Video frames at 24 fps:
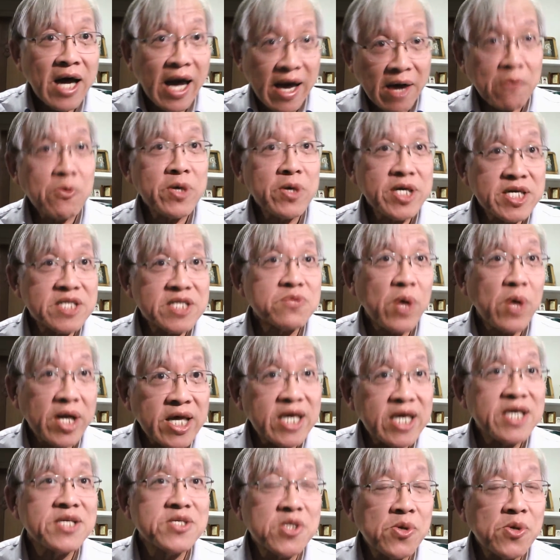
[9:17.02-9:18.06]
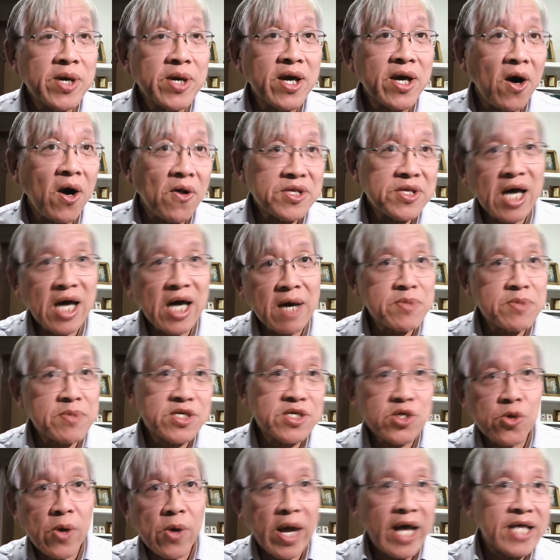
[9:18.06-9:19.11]
which is what he's doing all the time. He's
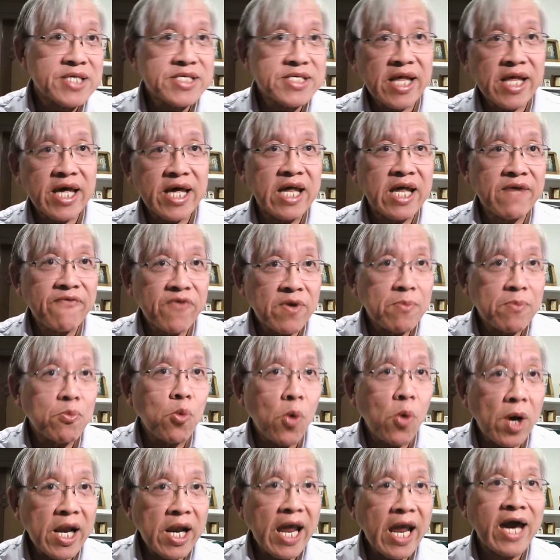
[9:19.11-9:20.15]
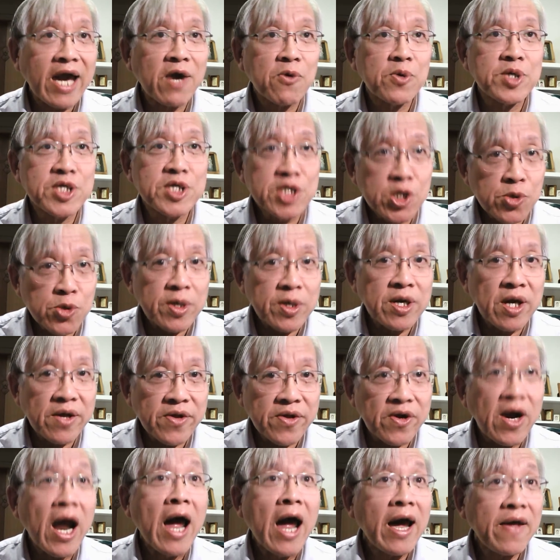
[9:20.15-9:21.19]
just translating from one language to
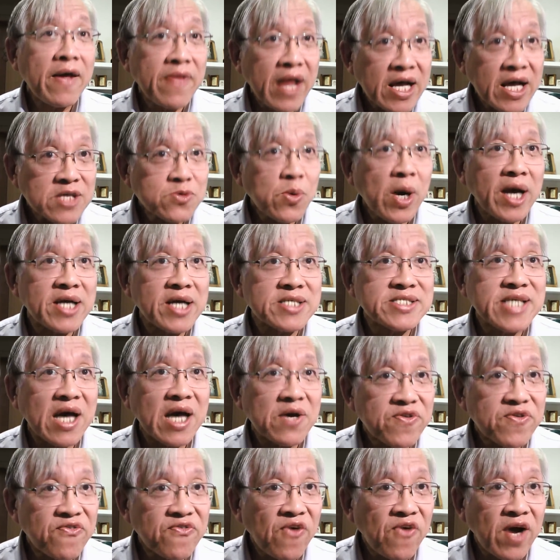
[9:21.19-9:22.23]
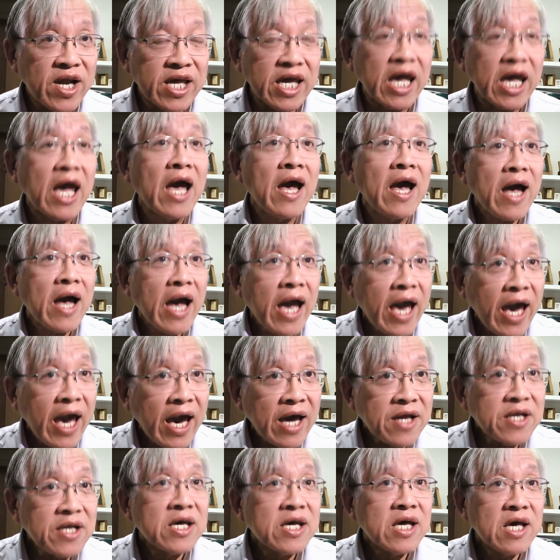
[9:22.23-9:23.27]
another. And that's why it sounds funny.
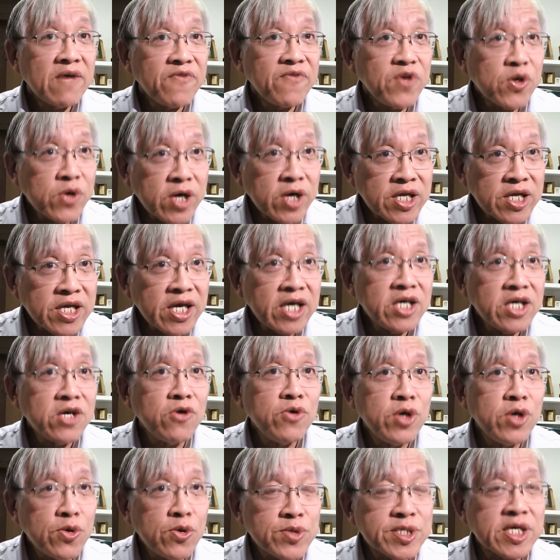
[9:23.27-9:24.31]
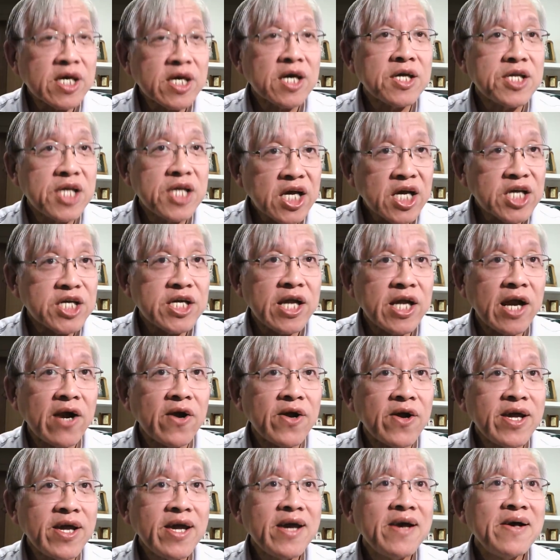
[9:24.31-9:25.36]
And if you continue using a
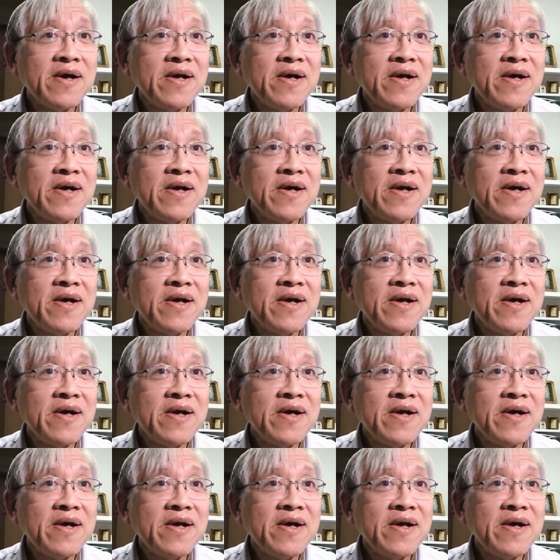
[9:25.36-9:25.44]
dictionary,